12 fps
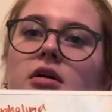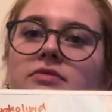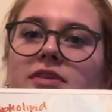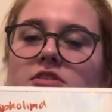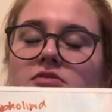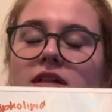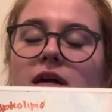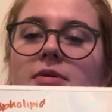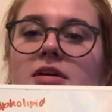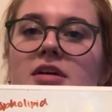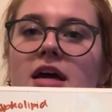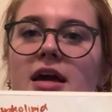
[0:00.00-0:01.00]

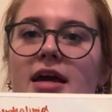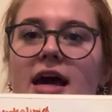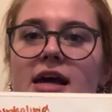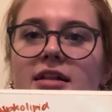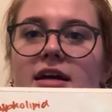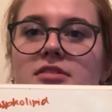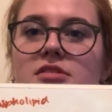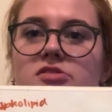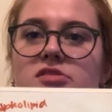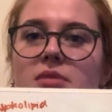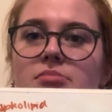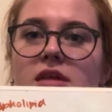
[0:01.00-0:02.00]
Phospholipase A catalyzes
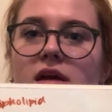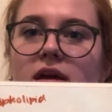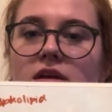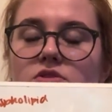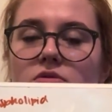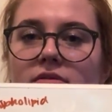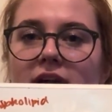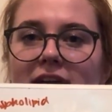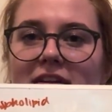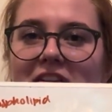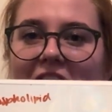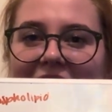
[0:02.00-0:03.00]
something into
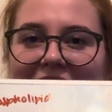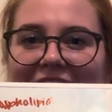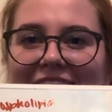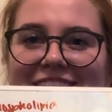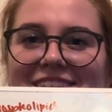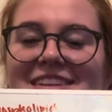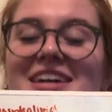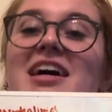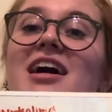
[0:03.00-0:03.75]
arachidonic acid.